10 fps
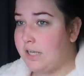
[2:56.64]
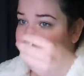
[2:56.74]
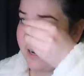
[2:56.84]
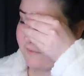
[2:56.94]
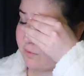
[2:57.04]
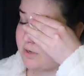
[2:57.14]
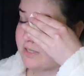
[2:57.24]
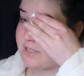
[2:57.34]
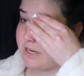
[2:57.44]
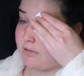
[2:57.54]
getting everyone
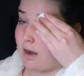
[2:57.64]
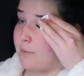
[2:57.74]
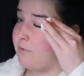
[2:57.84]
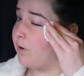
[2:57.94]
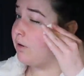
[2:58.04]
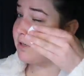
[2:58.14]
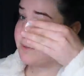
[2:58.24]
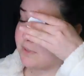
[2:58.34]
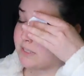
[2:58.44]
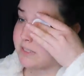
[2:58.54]
sick right before
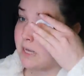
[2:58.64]
Christmas.